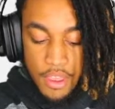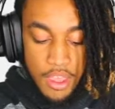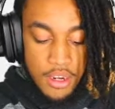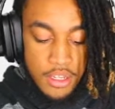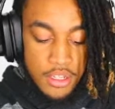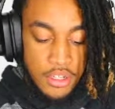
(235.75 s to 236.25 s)

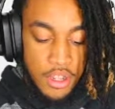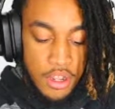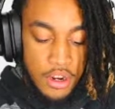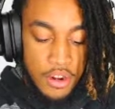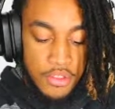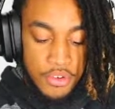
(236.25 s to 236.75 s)
and its
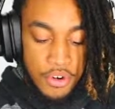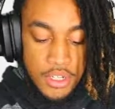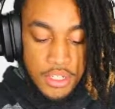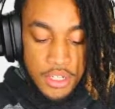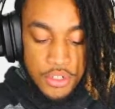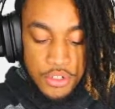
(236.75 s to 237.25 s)

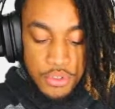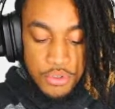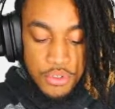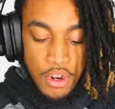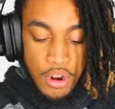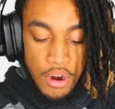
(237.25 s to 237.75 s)
unauthorized Satan
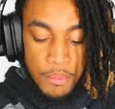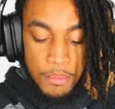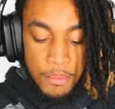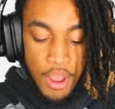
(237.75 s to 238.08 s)
shoes are